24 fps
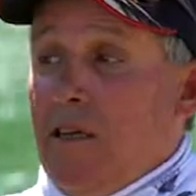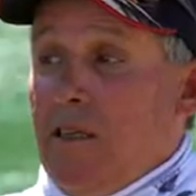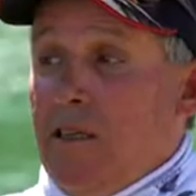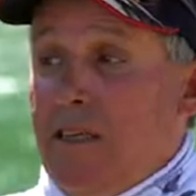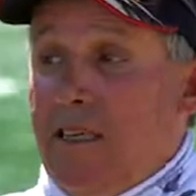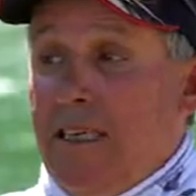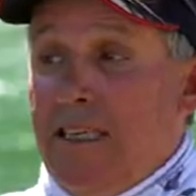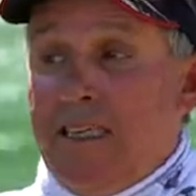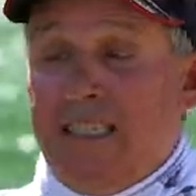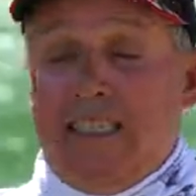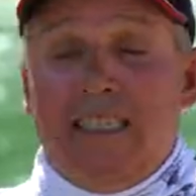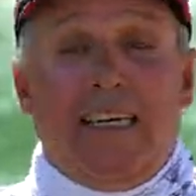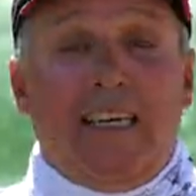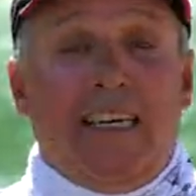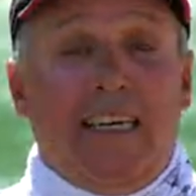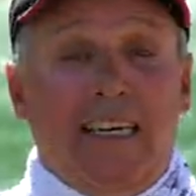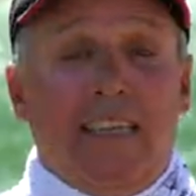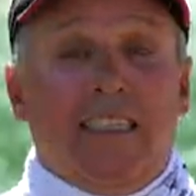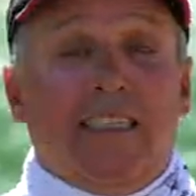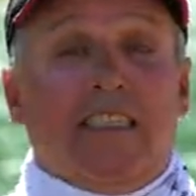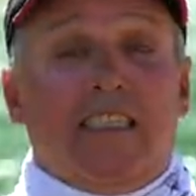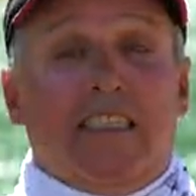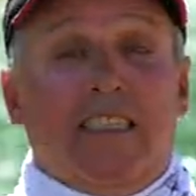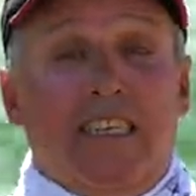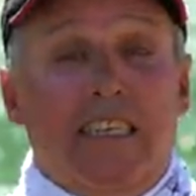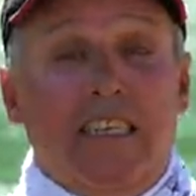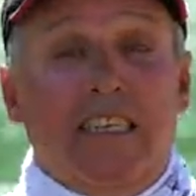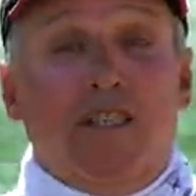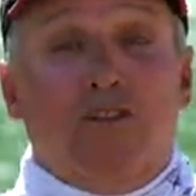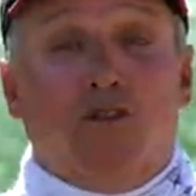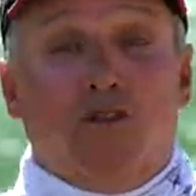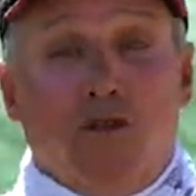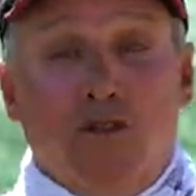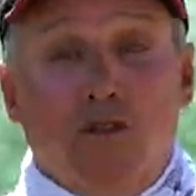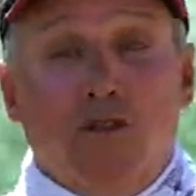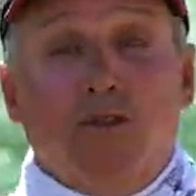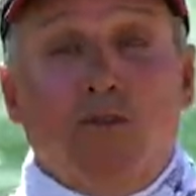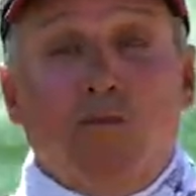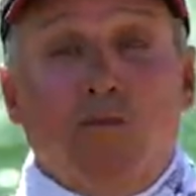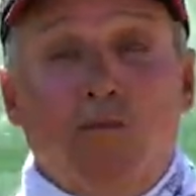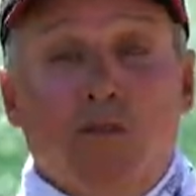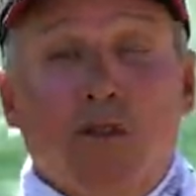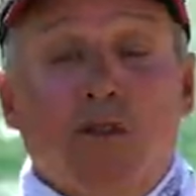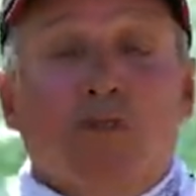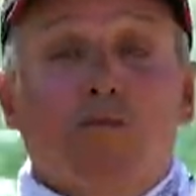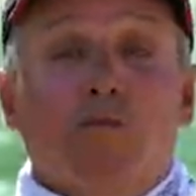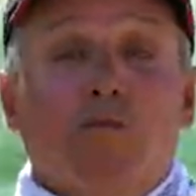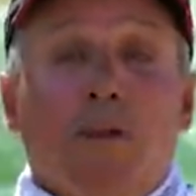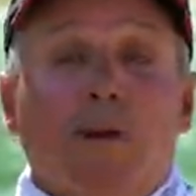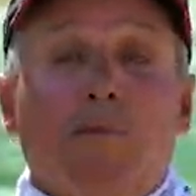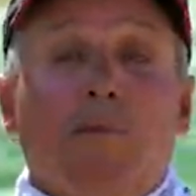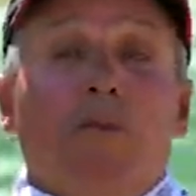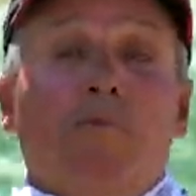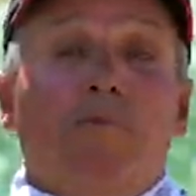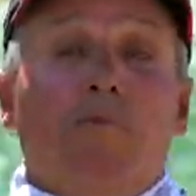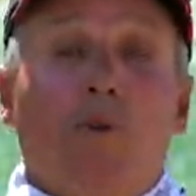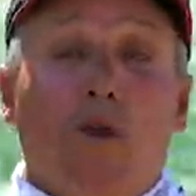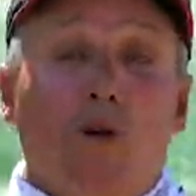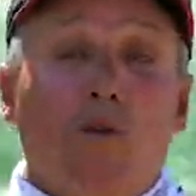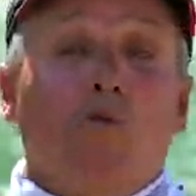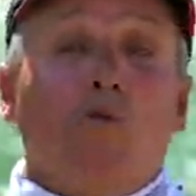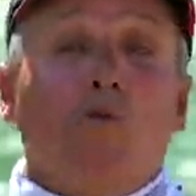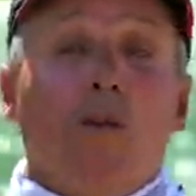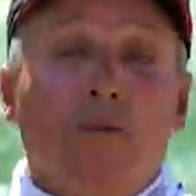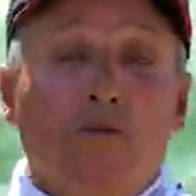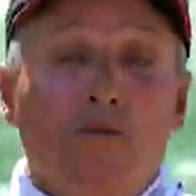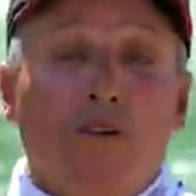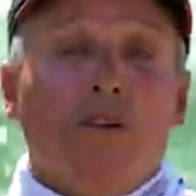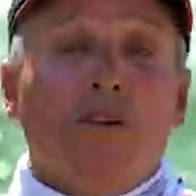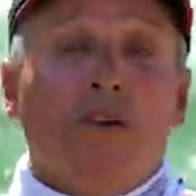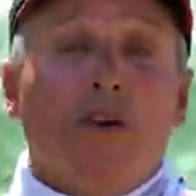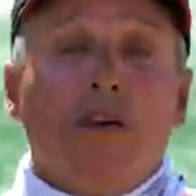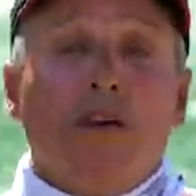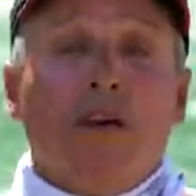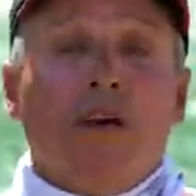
This is the true Blue Ribbon Bow River.